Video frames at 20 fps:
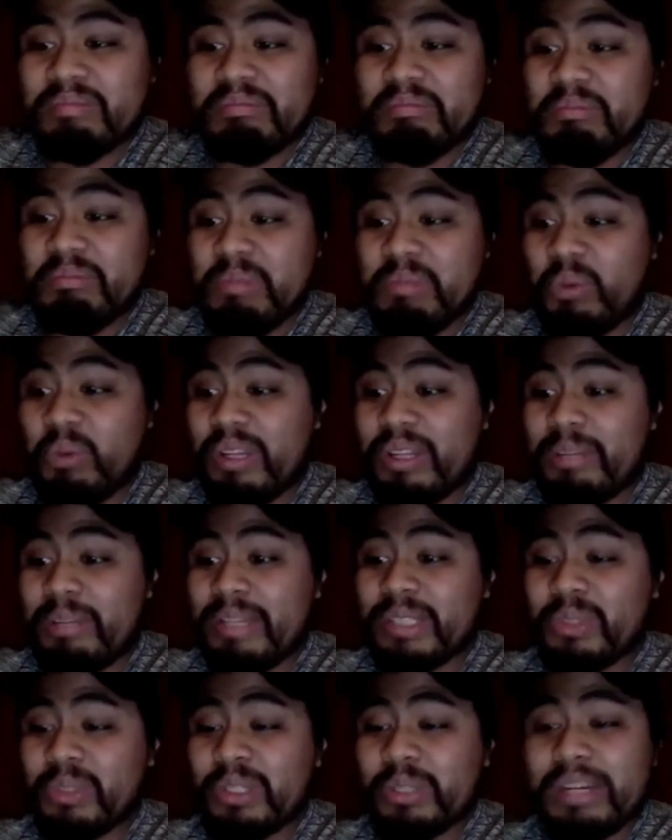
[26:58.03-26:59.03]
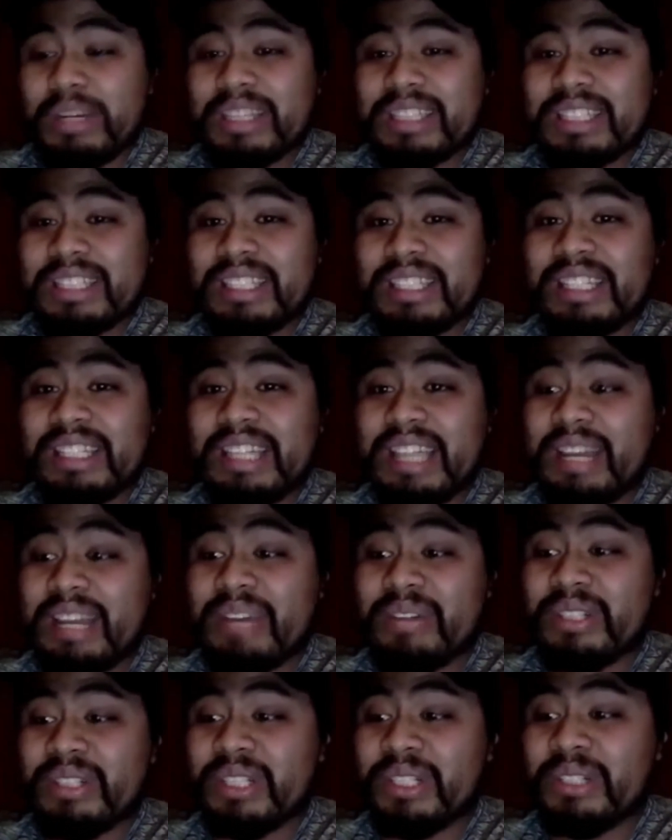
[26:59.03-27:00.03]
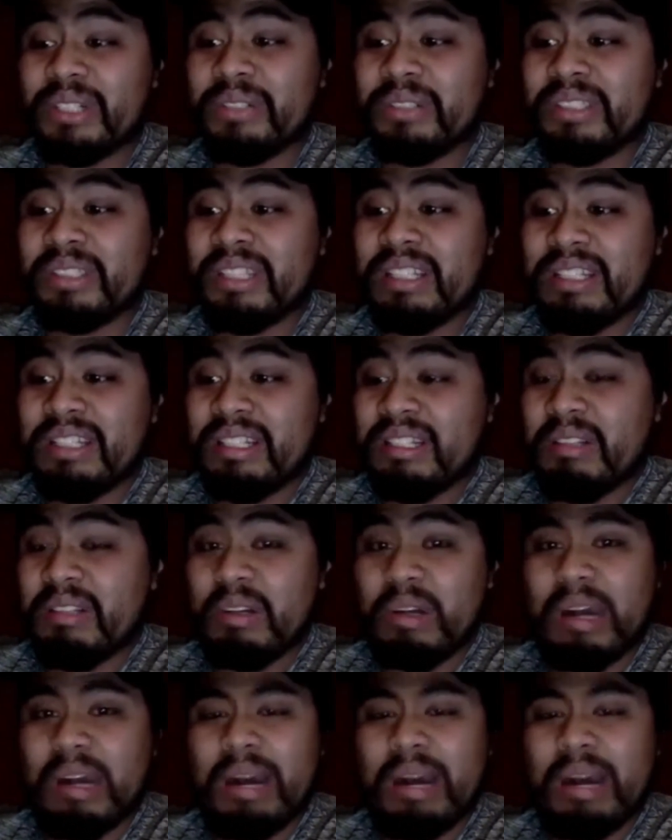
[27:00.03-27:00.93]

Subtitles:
one of the best quarterbacks in the league, Aaron Jones. How much